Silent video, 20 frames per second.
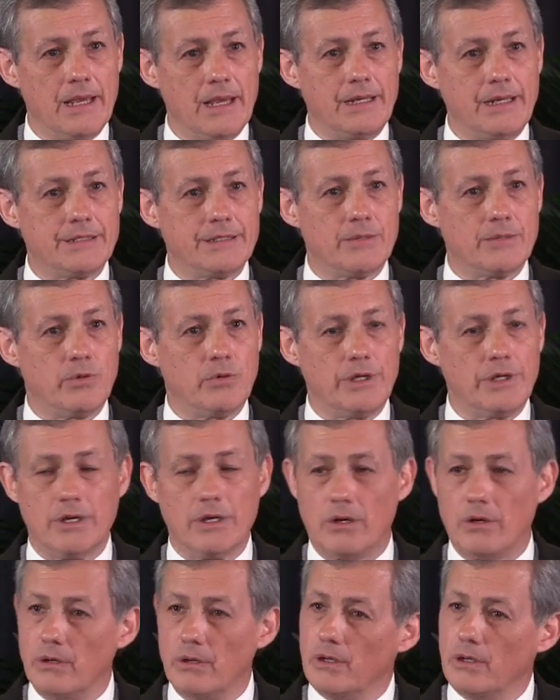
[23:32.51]
he said, Well, you
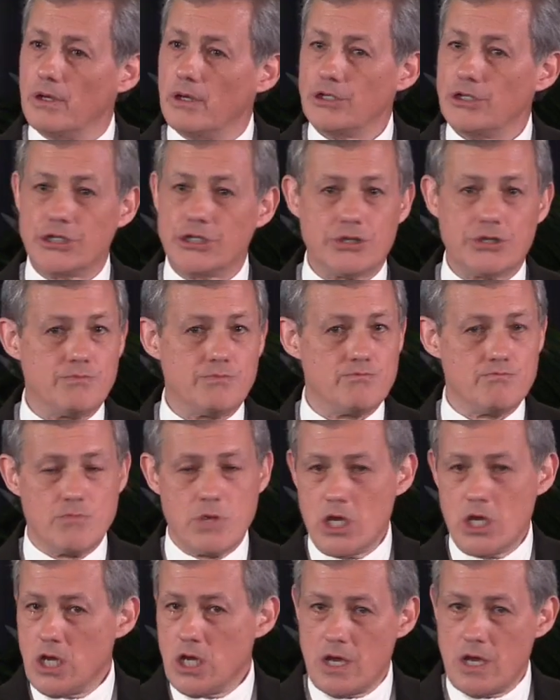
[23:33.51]
know, just
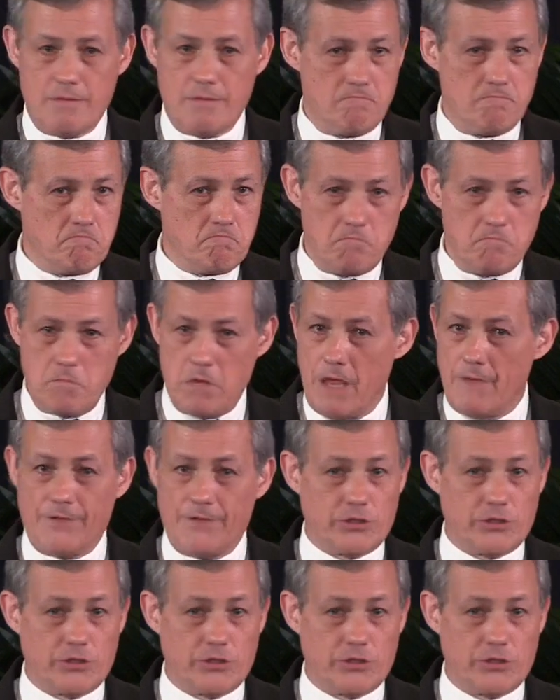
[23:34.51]
if